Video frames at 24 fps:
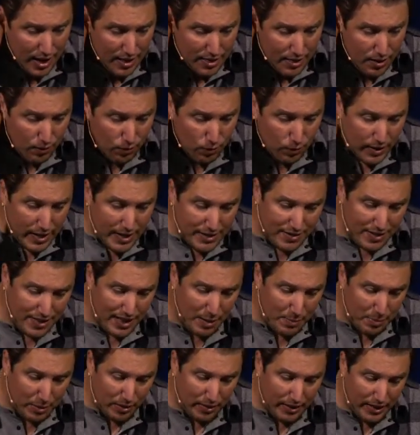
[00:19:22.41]
The reason
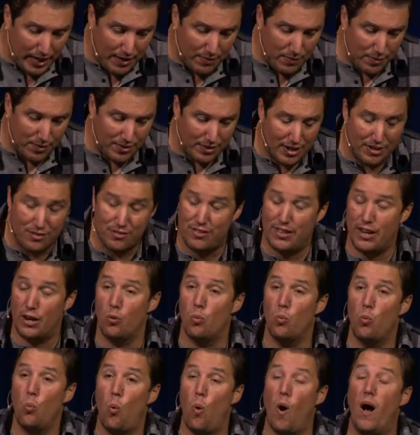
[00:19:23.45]
they believed is because there
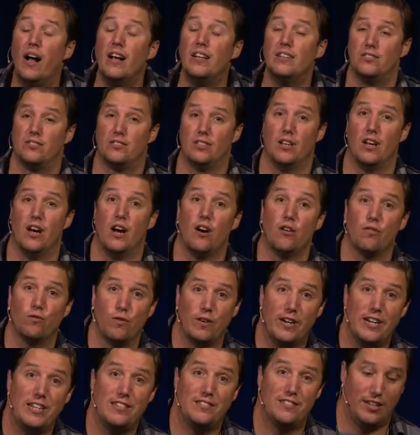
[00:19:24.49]
was a
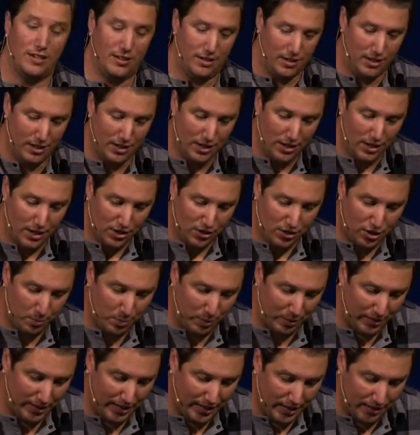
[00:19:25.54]
reason to
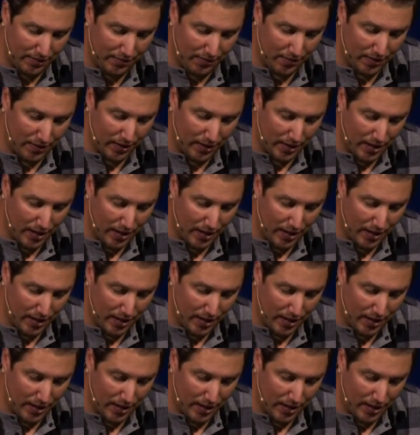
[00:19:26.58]
believe.